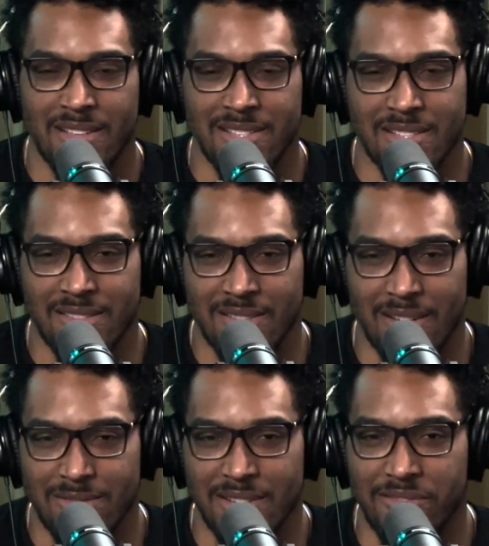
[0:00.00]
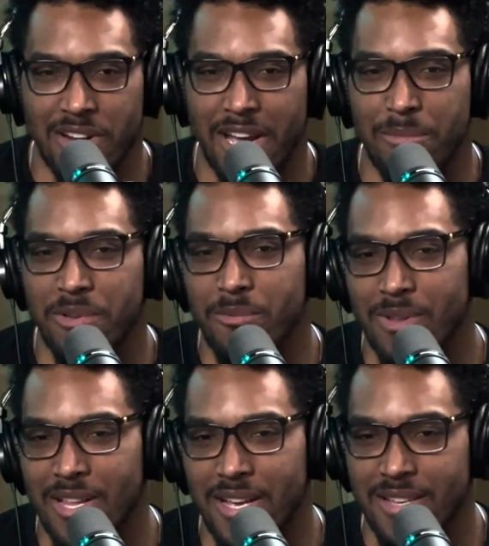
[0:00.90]
I was never happy
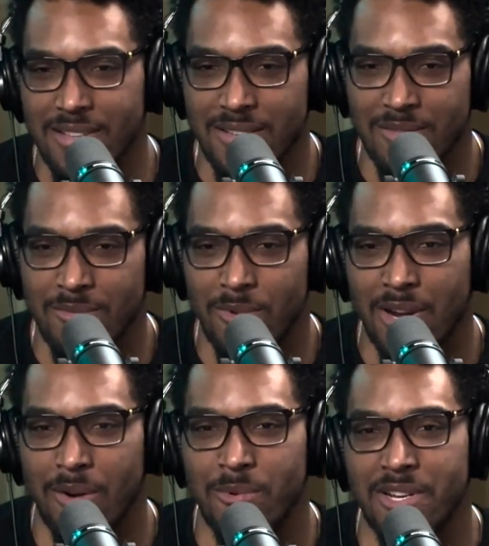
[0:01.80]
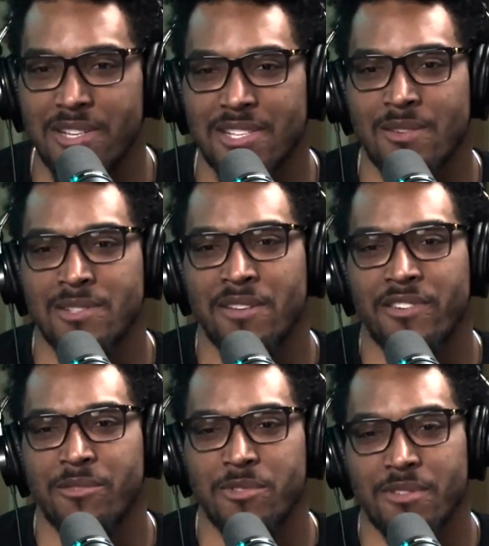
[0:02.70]
with, like, where I was. I was
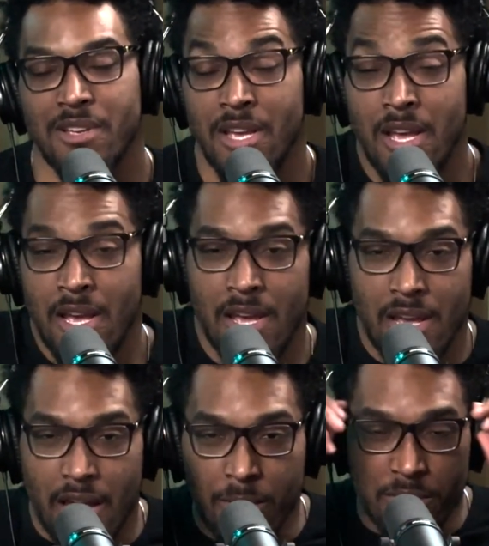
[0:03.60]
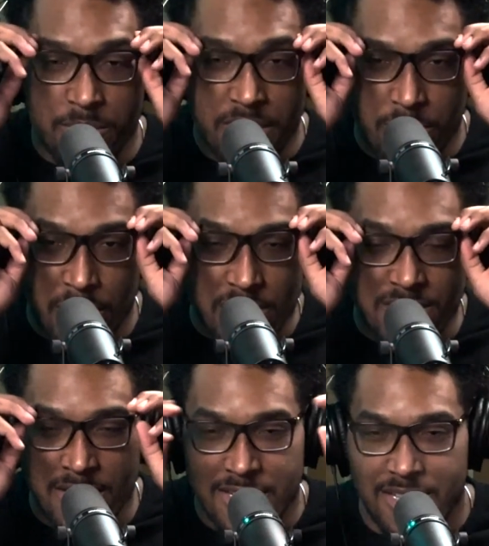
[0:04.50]
never able to be the
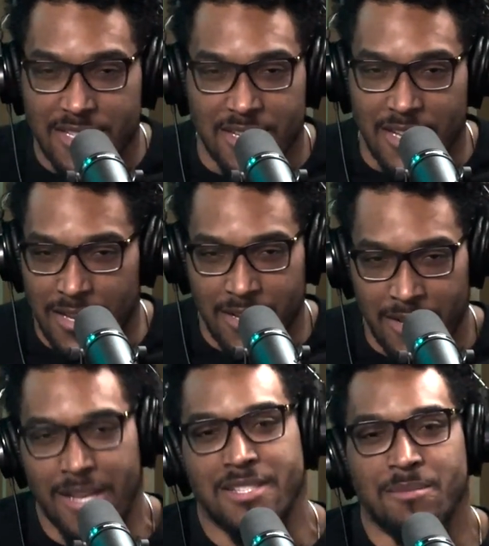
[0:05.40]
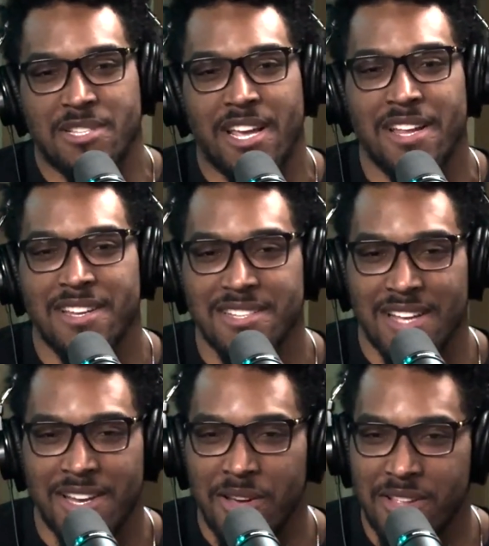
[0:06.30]
person. And this isn't, as I'm saying
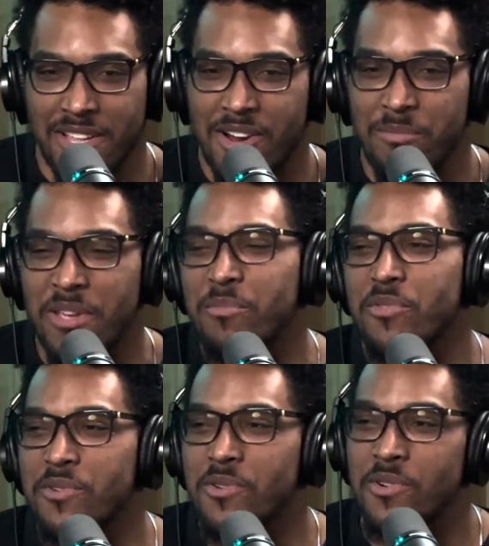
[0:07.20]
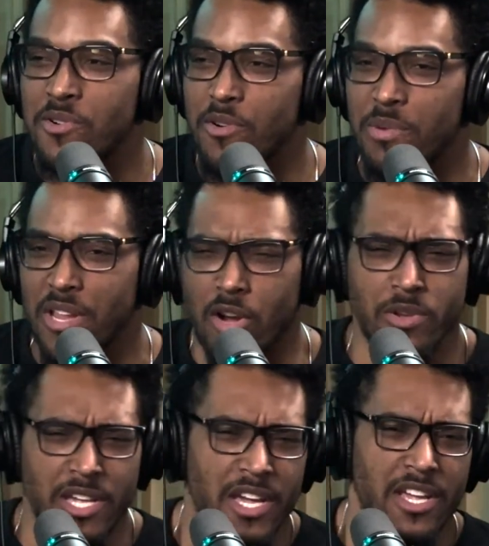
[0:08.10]
this, I know that there are people who would be like,
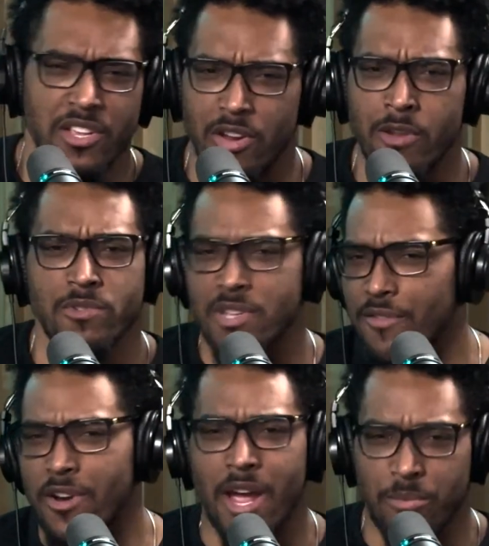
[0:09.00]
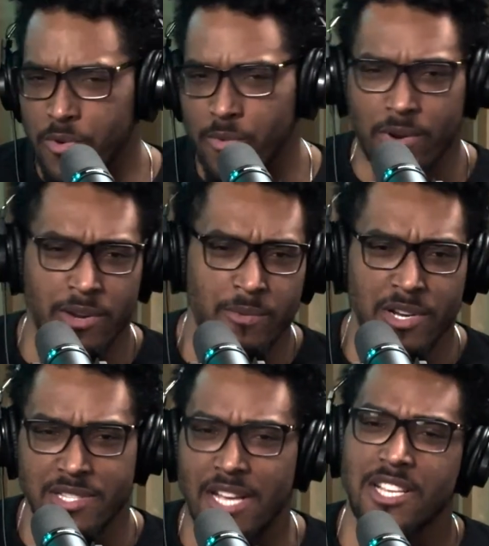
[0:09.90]
oh yeah, he was never happy with where he
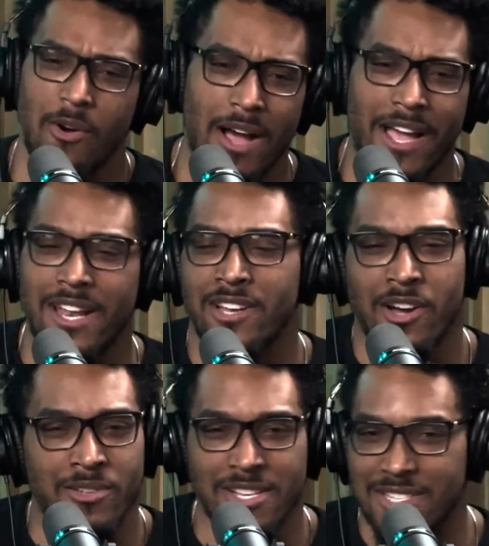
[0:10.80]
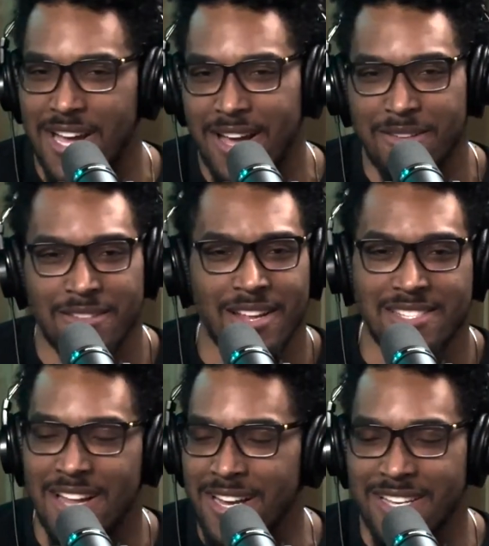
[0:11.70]
was. That's how I got it. No, that's not
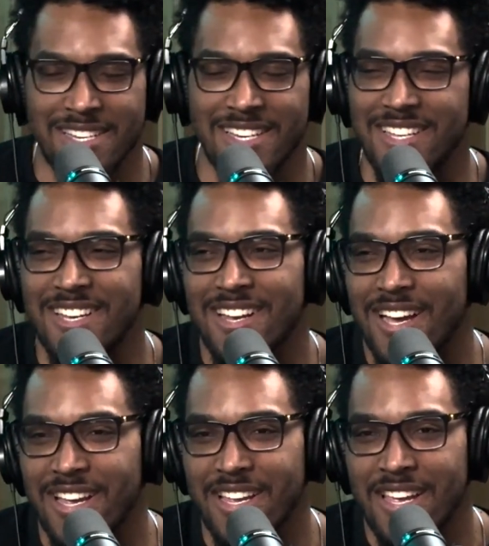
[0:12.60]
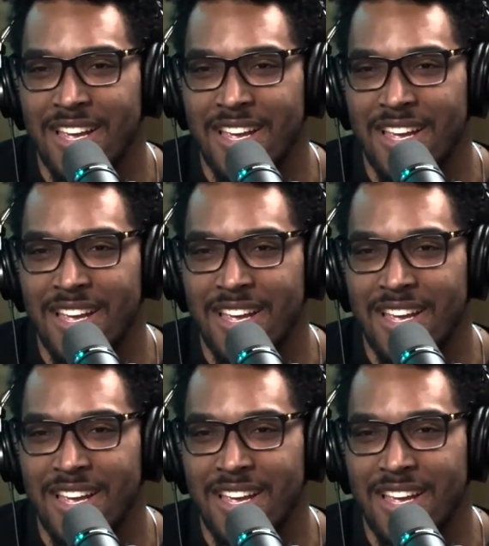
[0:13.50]
good. Like,